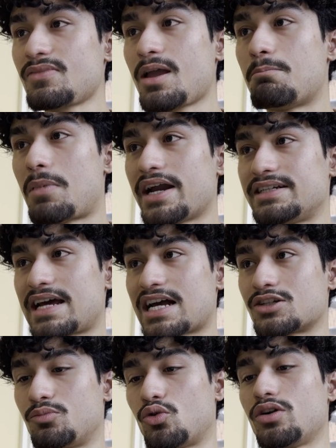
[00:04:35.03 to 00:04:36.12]
my
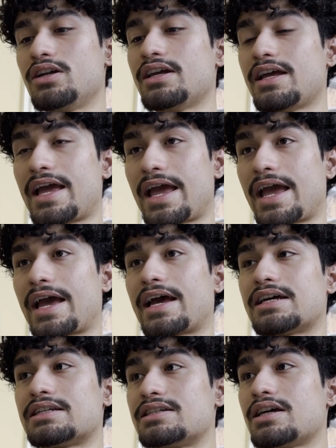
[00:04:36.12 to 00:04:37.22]
dashboard,
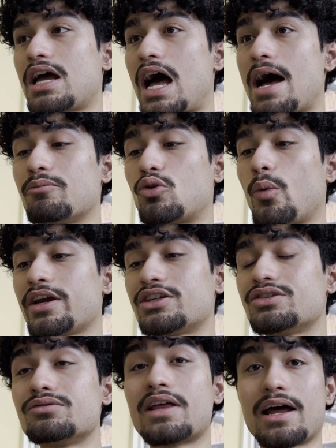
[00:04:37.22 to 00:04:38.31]
and I'm going to
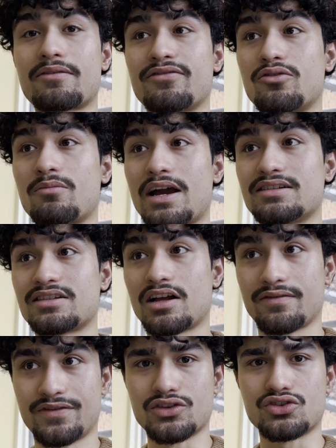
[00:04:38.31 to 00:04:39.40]
do that for
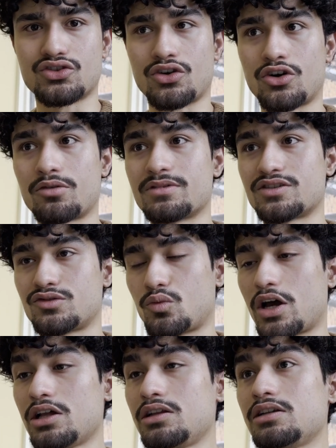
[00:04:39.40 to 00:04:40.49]
myself this term as
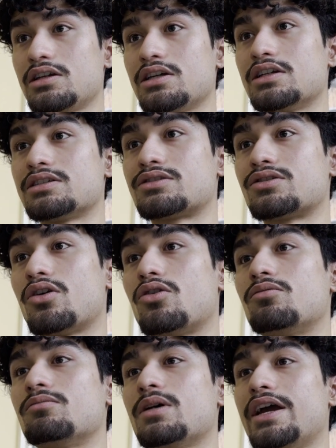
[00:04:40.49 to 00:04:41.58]
well.
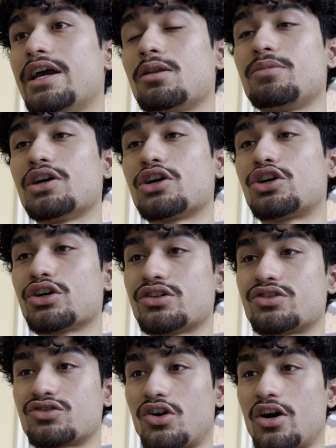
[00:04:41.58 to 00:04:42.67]
So it'll be a good
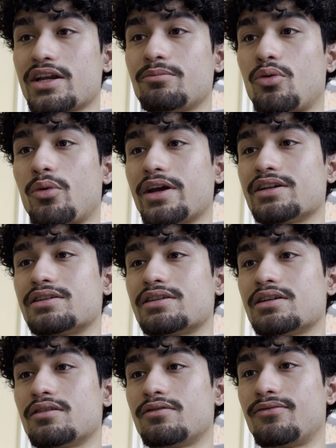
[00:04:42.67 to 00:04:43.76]
starting point
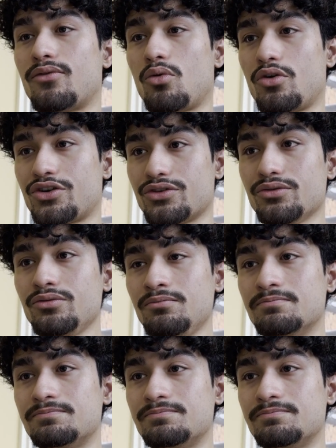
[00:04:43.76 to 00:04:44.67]
for you.